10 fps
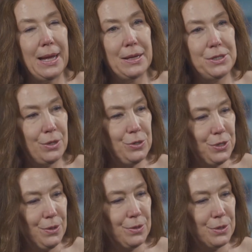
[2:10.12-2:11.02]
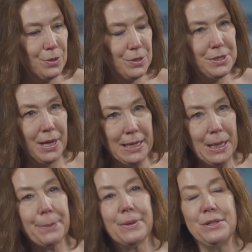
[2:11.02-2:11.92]
uh, so students could sign
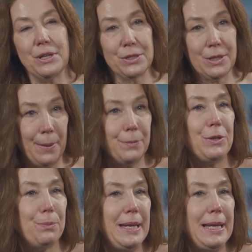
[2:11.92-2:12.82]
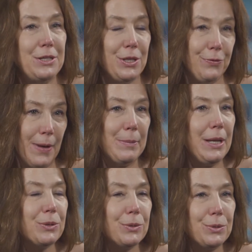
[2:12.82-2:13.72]
up and just come with me to the family
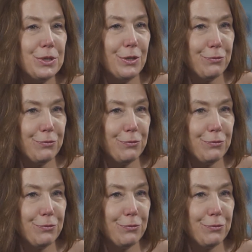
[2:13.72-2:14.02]
court on a